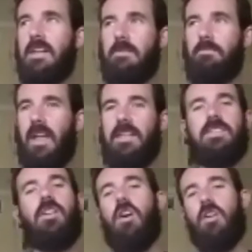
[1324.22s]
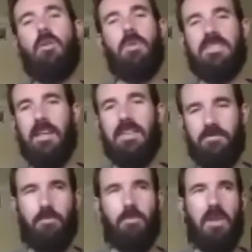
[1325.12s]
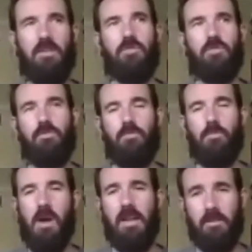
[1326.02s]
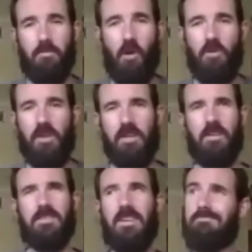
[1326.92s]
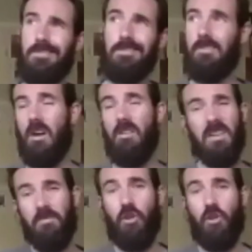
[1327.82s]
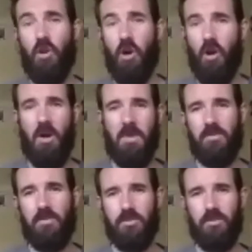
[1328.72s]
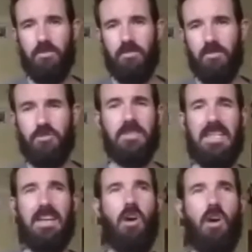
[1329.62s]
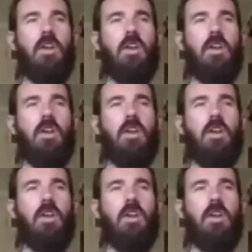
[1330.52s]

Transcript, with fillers: And he said, oh no, my slate's full, but we could do My Little Pony. And I was like, well, I'll give it a go. I mean, you, sh- you shouldn't say no.